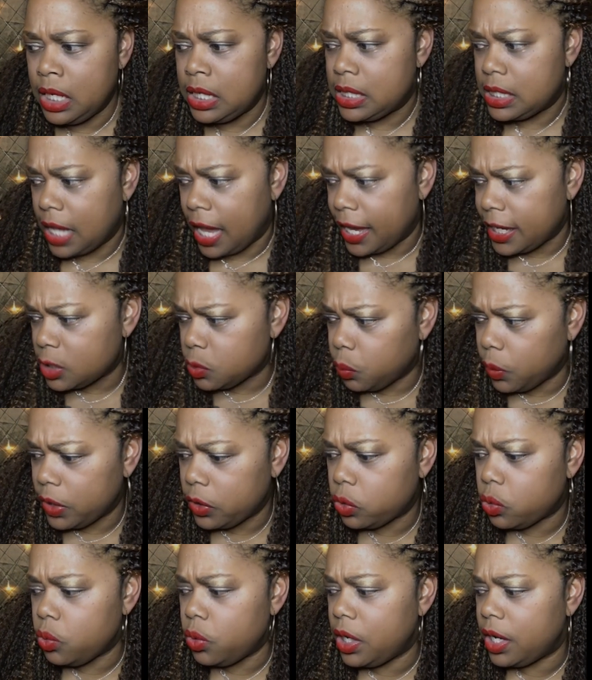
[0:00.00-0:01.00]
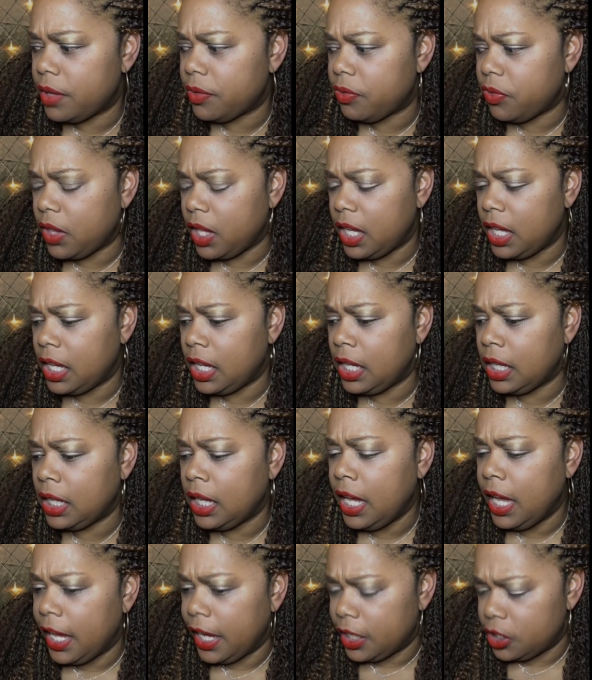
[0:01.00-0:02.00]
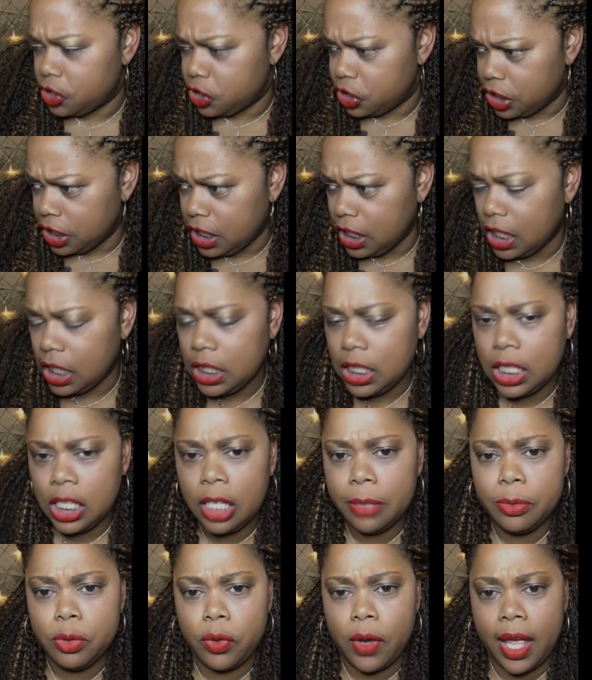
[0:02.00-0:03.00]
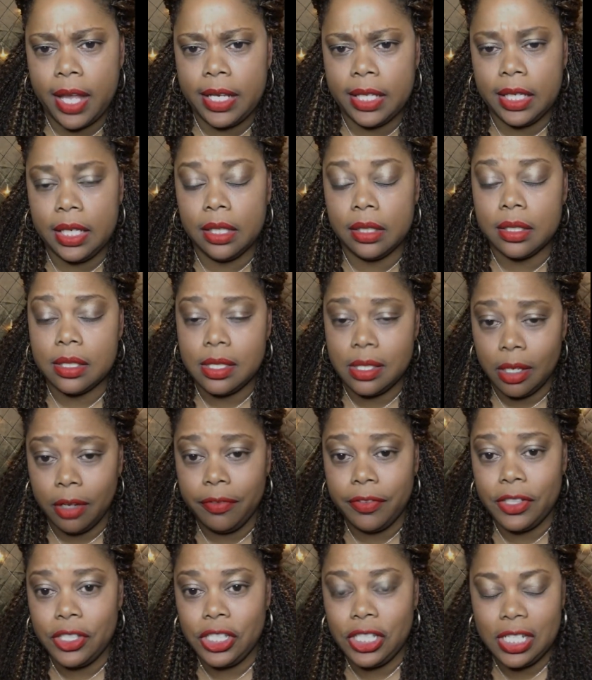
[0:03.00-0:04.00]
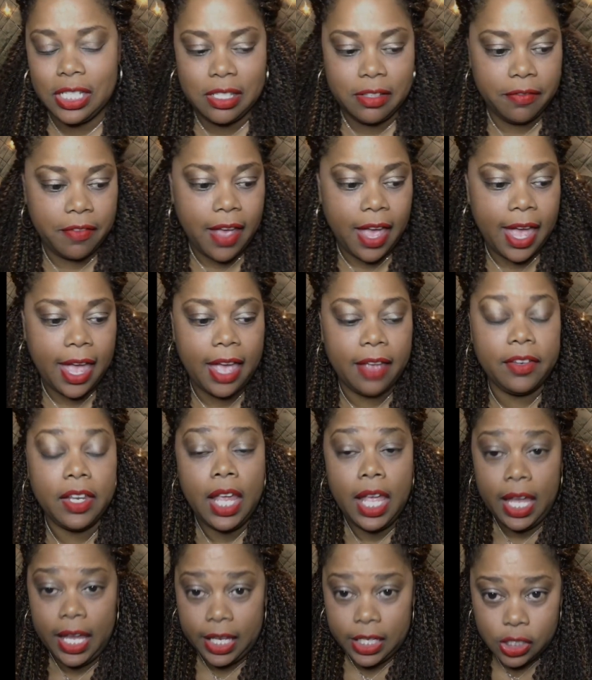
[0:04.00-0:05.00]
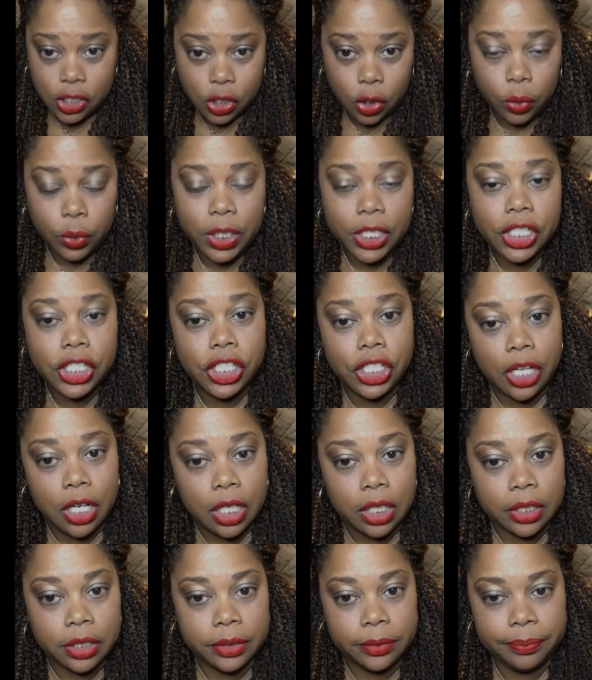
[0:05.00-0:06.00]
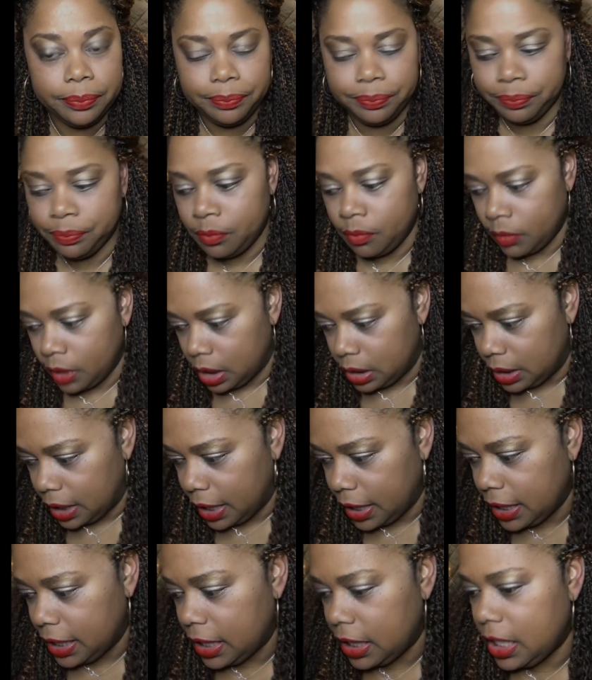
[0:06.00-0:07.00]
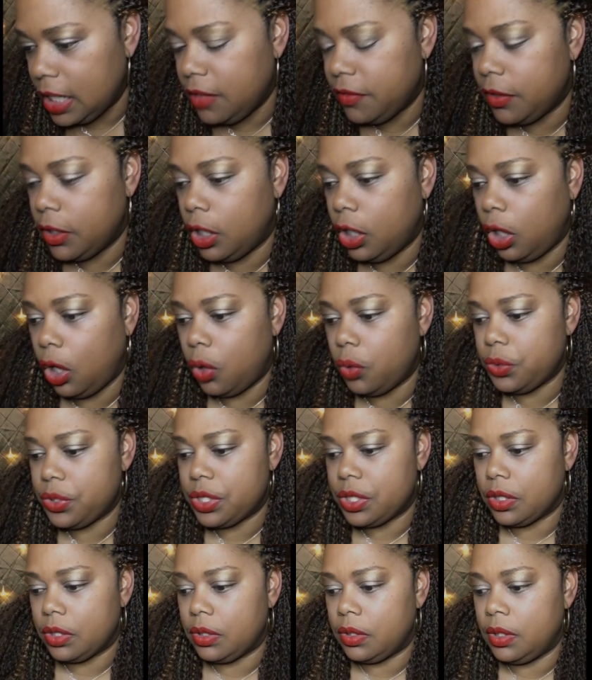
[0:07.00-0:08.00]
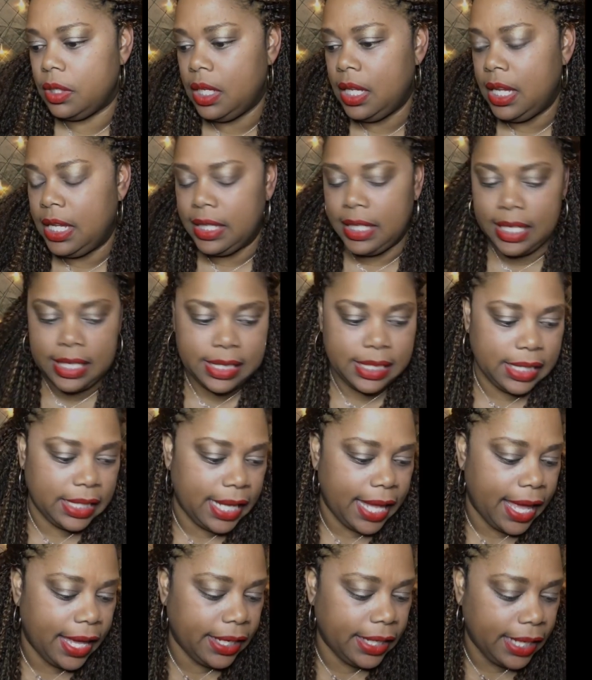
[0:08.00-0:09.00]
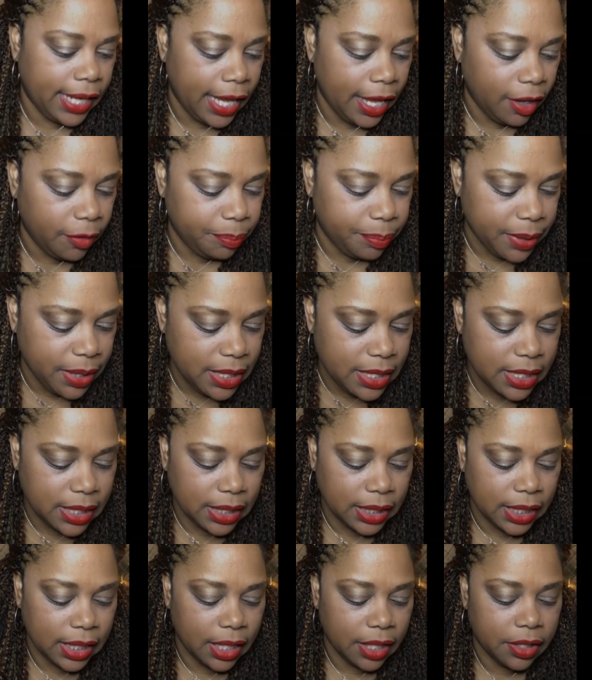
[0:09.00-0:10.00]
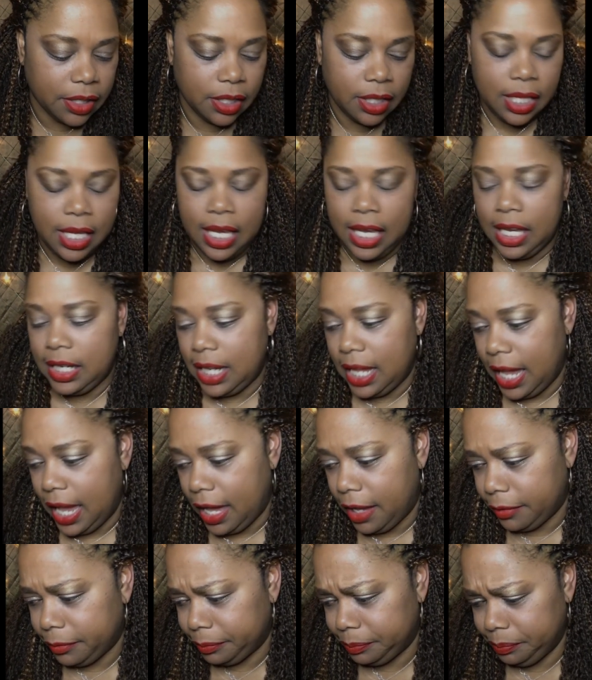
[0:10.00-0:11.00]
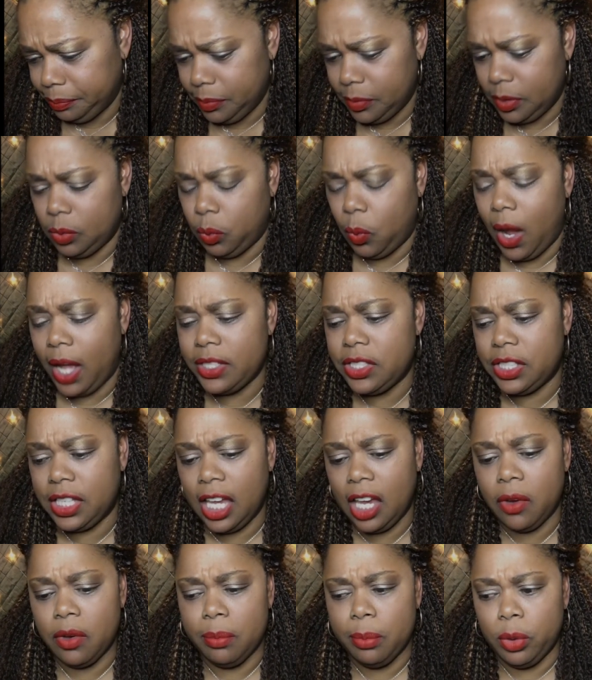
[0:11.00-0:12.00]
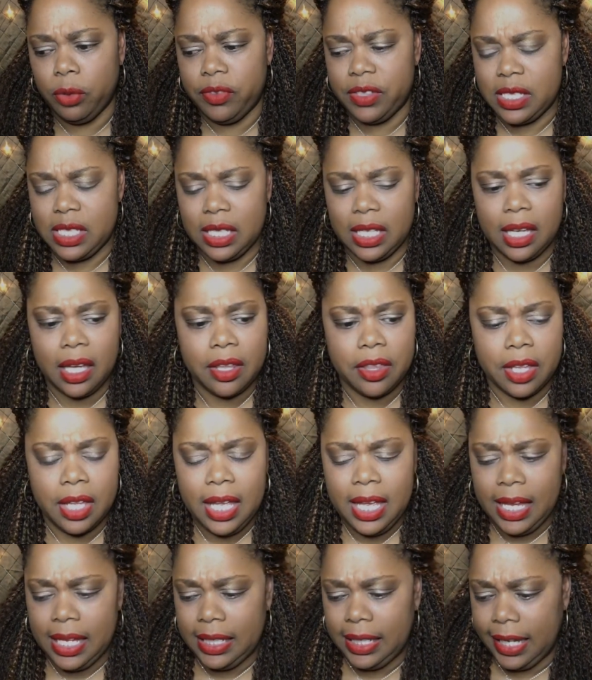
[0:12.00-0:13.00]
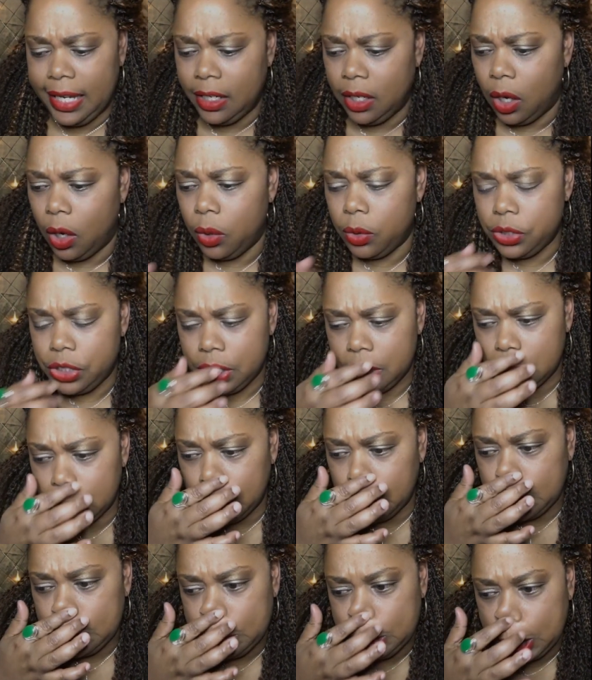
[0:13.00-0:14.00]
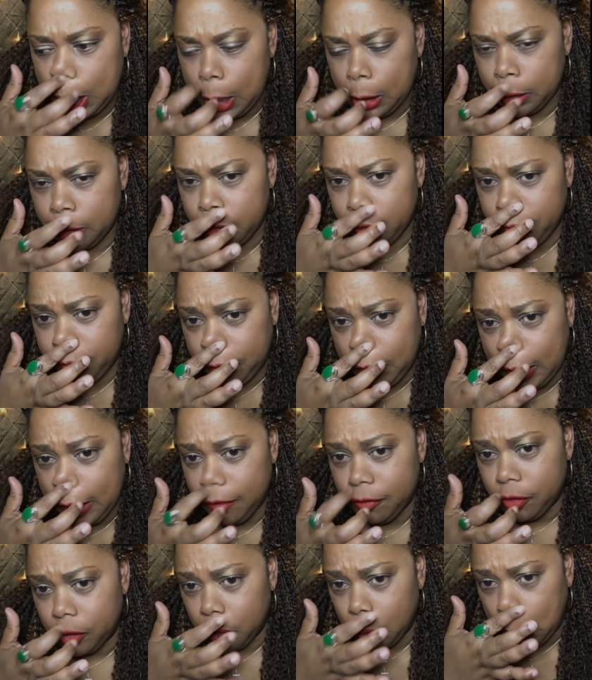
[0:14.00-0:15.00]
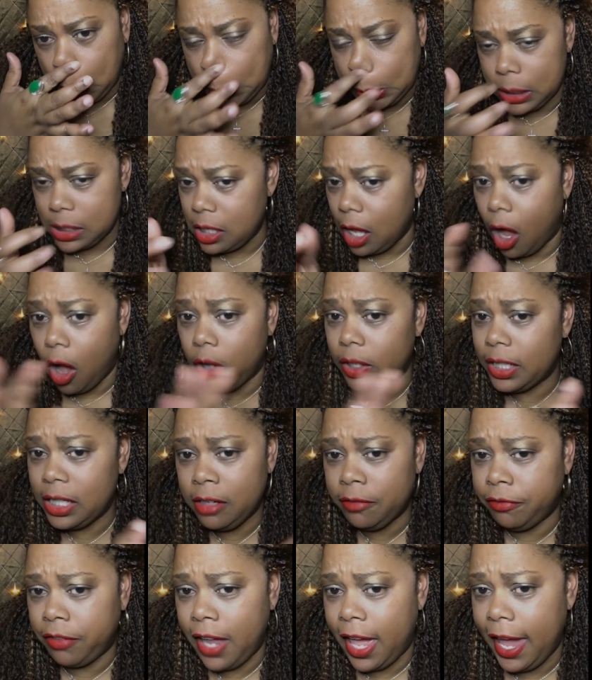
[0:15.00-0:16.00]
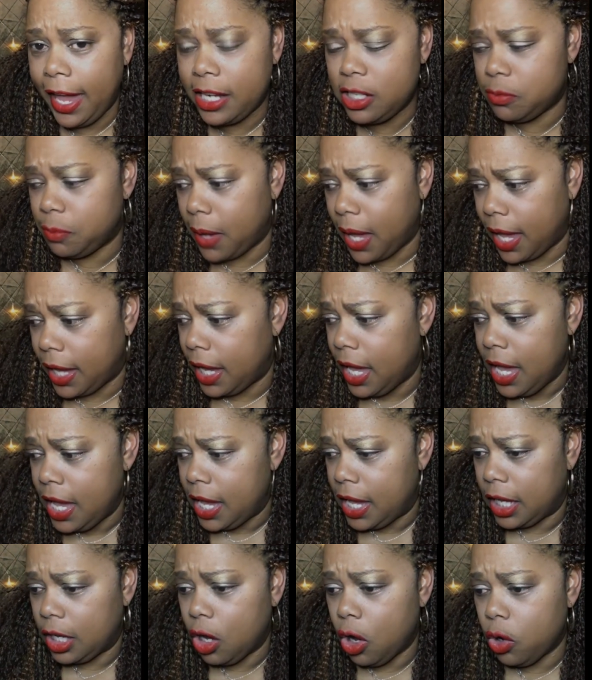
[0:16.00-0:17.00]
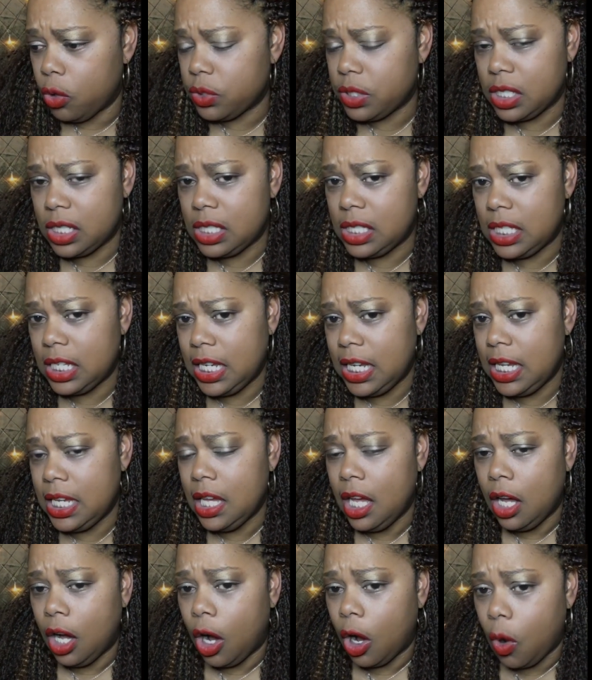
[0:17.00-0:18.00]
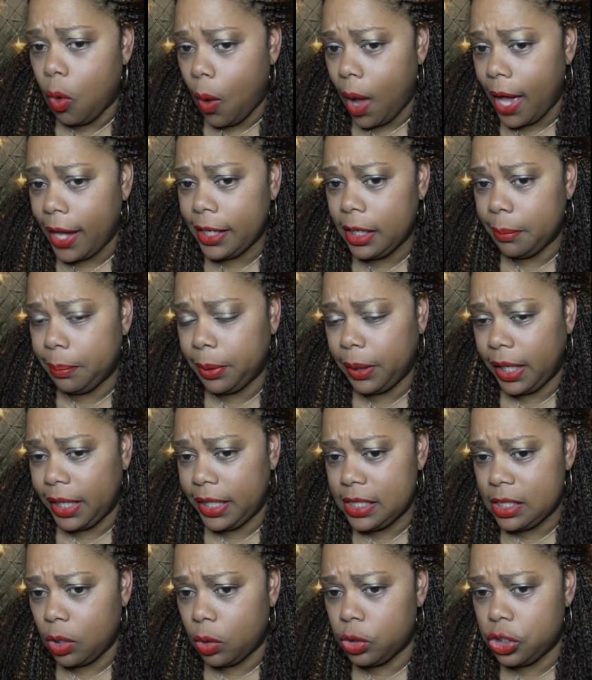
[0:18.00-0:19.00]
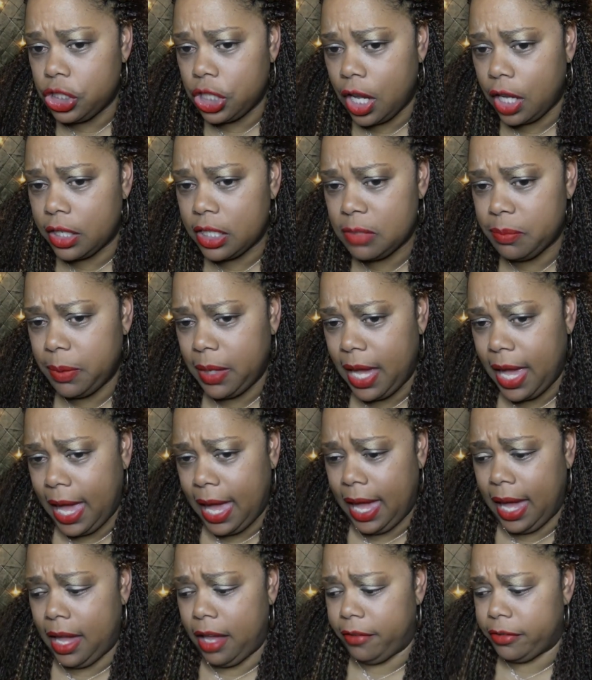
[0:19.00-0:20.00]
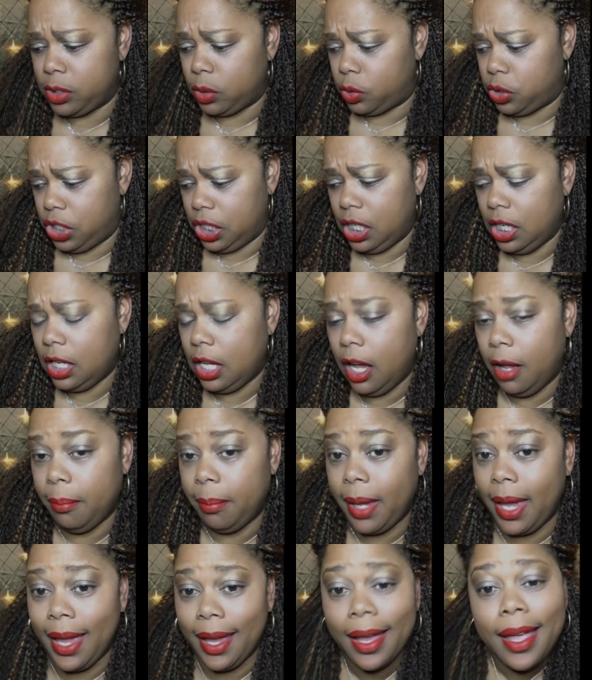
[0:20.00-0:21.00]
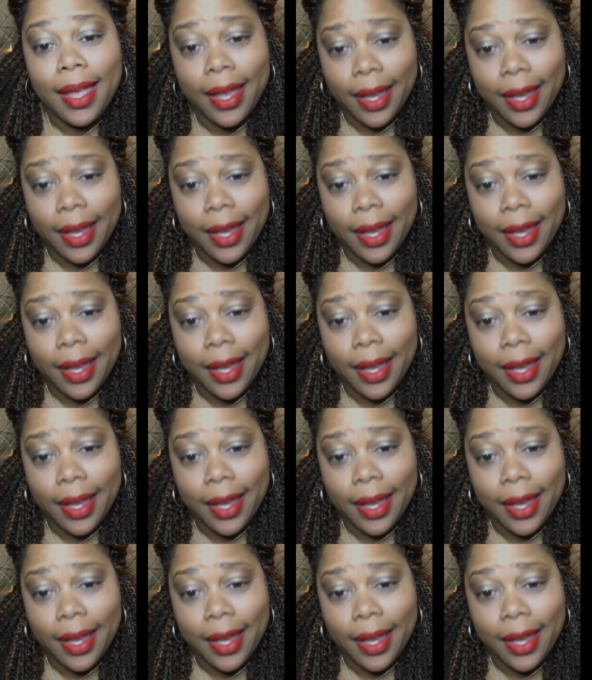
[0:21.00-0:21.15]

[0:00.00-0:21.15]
Sykes went through her thing and she ended up trying to kill herself and she survived, and so did Shauna. They get even closer. They sit down and have pizza together, and they have watch scary movies together. Later on, she does Shauna a favor. This all in the flashback, and goes to see A Quiet Place on Shauna's behalf so she can come back